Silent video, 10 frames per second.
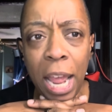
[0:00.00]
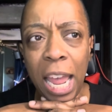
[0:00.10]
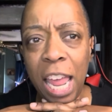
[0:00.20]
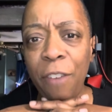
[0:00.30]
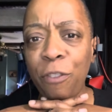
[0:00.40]

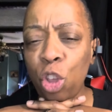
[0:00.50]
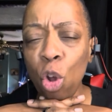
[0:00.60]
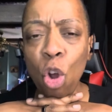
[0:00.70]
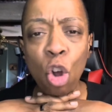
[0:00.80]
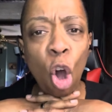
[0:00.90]
If you're
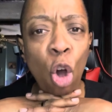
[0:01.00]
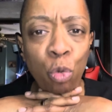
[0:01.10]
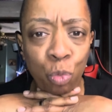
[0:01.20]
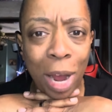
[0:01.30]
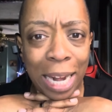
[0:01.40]

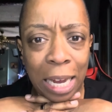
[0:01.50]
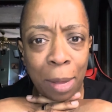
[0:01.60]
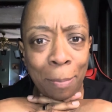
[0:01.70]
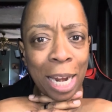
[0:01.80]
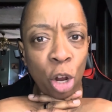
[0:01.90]
already
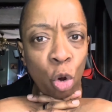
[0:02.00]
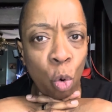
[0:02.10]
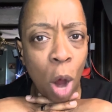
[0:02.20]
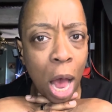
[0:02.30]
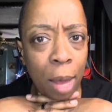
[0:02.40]
committing
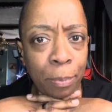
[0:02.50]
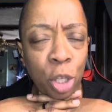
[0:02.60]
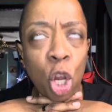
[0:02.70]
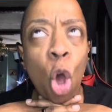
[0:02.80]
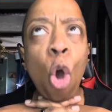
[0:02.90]
crimes,